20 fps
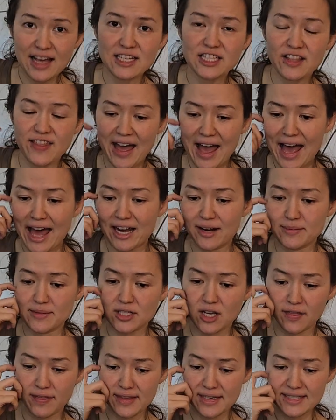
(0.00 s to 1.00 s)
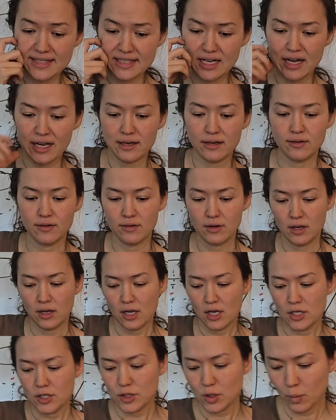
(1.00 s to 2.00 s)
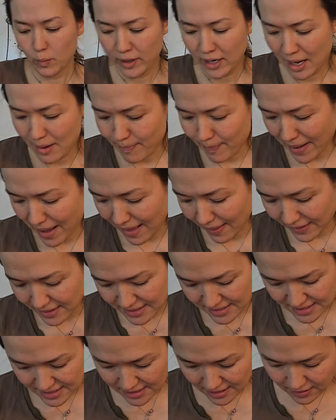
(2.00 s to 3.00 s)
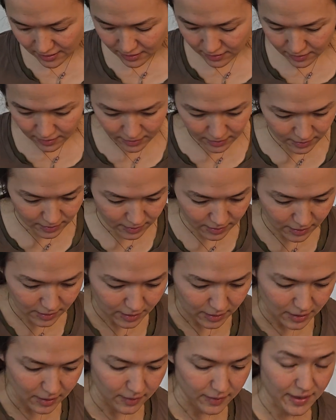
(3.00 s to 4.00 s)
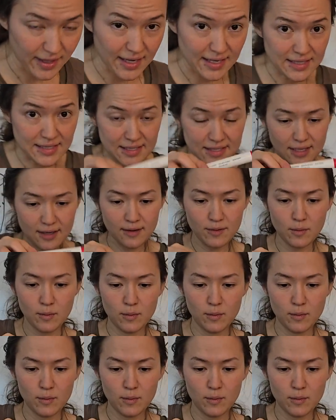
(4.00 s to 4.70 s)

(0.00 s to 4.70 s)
to the atoms on this side. So when I balance this,